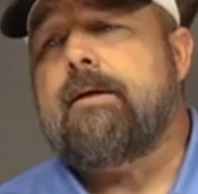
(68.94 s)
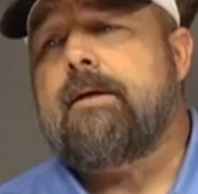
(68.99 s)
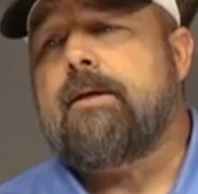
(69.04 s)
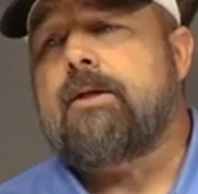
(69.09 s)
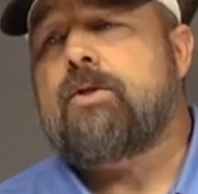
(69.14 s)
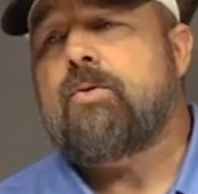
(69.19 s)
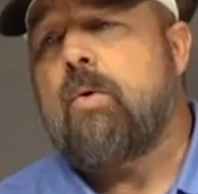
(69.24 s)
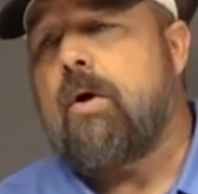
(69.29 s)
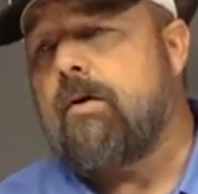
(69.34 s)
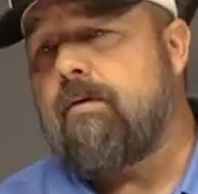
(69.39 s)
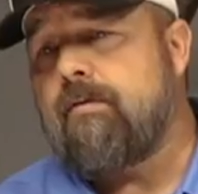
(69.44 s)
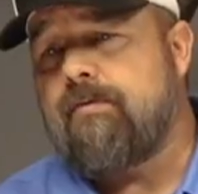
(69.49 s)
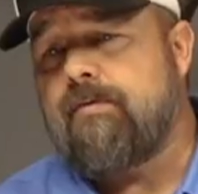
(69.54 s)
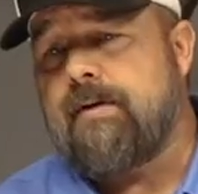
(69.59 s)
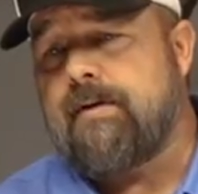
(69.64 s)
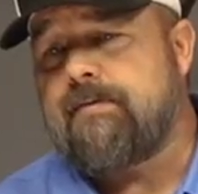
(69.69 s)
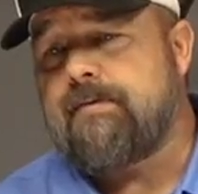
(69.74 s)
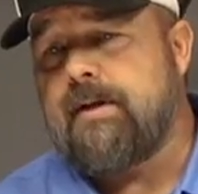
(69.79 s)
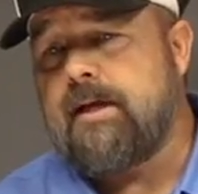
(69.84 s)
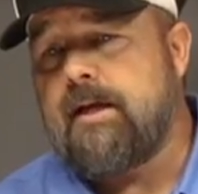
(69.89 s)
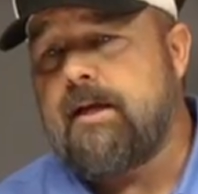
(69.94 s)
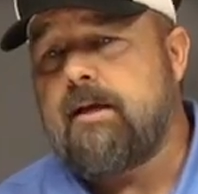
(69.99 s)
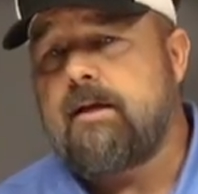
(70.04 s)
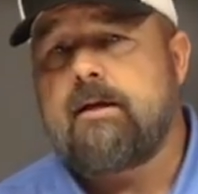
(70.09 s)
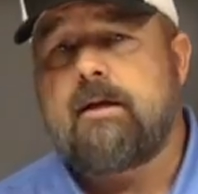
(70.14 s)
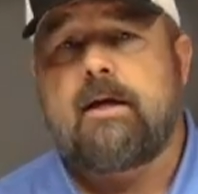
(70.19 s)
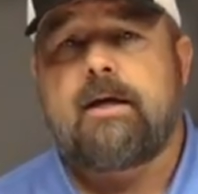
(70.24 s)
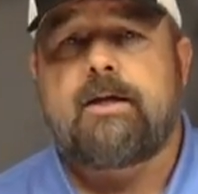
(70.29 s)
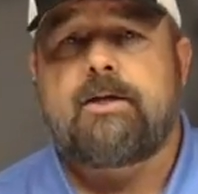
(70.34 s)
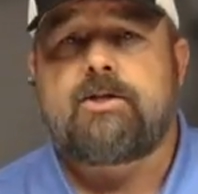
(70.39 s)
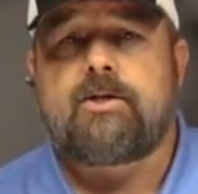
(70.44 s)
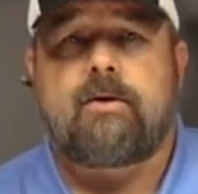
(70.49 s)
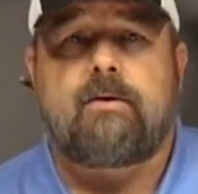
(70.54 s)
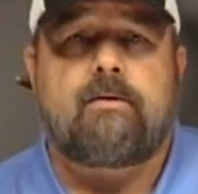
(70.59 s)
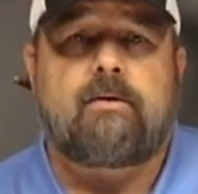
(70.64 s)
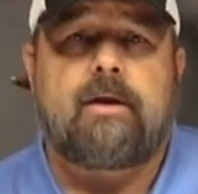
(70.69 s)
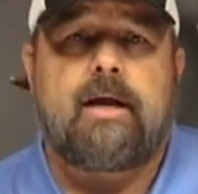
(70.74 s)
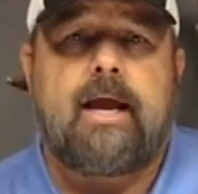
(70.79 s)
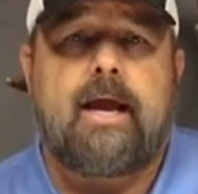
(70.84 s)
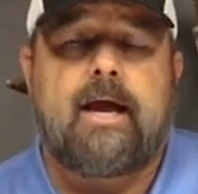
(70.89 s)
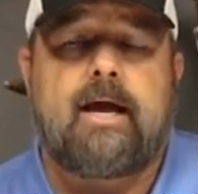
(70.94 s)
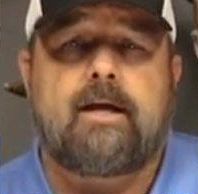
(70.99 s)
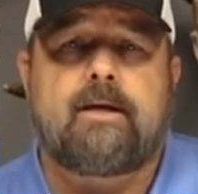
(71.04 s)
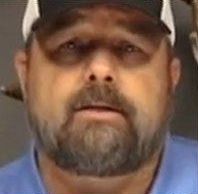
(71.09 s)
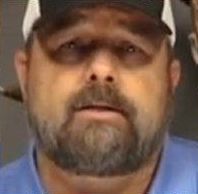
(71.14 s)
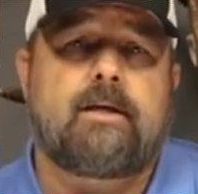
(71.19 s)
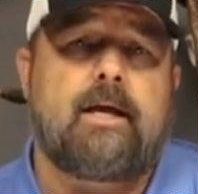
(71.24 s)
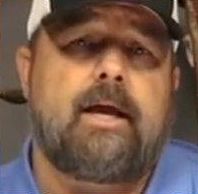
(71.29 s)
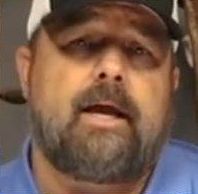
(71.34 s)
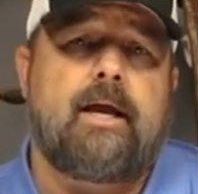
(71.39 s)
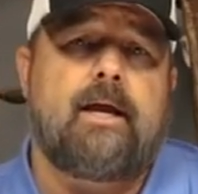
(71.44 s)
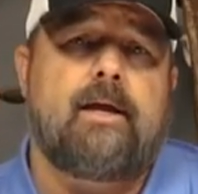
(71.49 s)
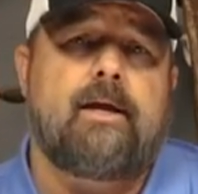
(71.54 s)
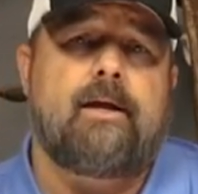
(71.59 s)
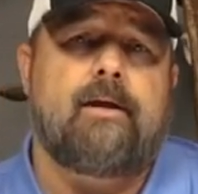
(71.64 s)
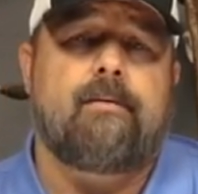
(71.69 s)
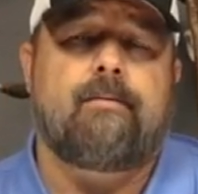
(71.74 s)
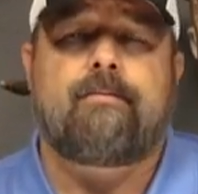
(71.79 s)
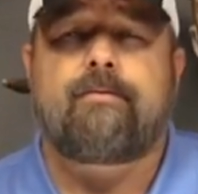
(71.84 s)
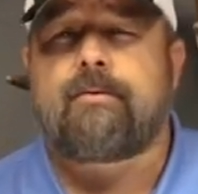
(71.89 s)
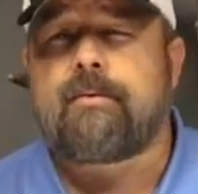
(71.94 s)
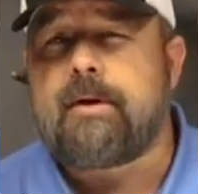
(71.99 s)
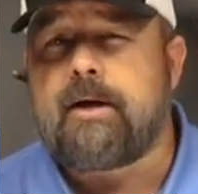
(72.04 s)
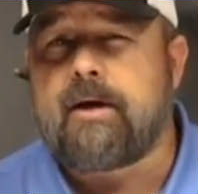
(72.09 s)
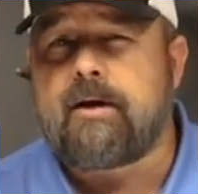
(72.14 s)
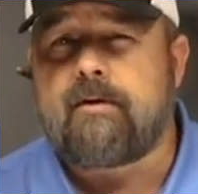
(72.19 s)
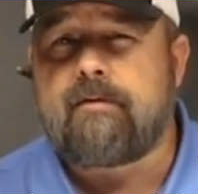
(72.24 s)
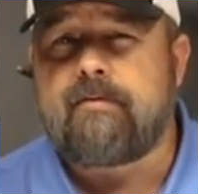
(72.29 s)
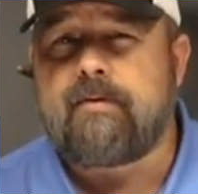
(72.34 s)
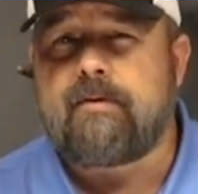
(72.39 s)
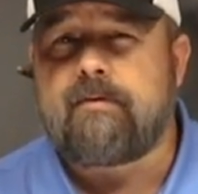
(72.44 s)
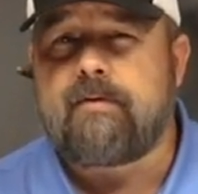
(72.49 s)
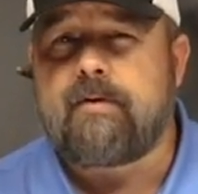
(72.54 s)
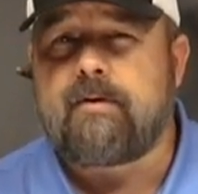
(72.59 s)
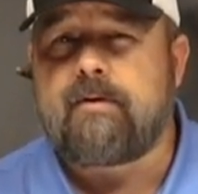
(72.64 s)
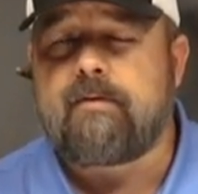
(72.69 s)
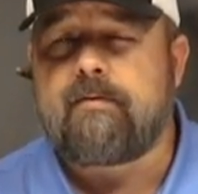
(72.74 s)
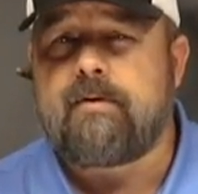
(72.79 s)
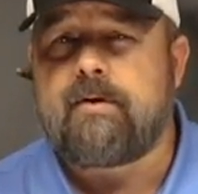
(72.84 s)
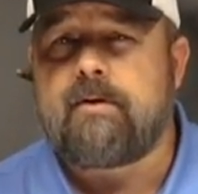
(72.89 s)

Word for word: uh, the 1250 uh, generally has a 300 foot field of